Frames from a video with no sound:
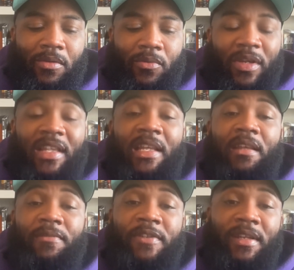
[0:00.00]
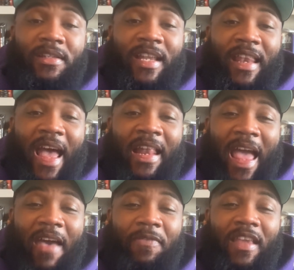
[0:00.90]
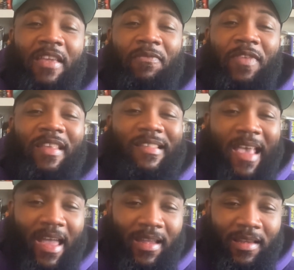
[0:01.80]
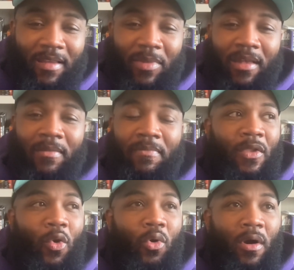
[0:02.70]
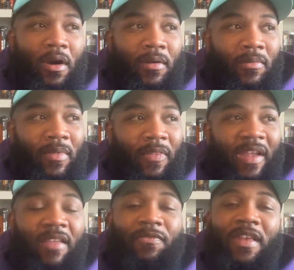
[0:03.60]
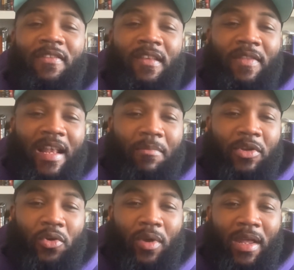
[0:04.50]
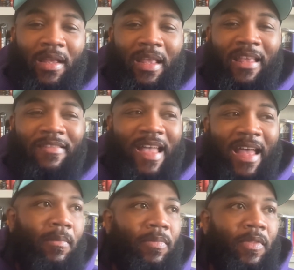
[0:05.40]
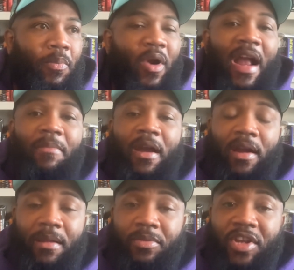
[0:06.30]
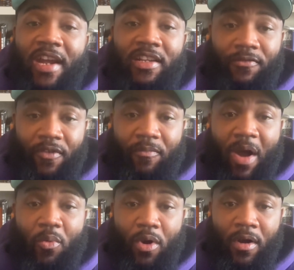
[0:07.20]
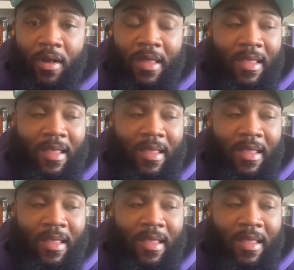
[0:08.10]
relieved to not have to convince academia, or the convincing that I'm doing is not the primary objective of my work.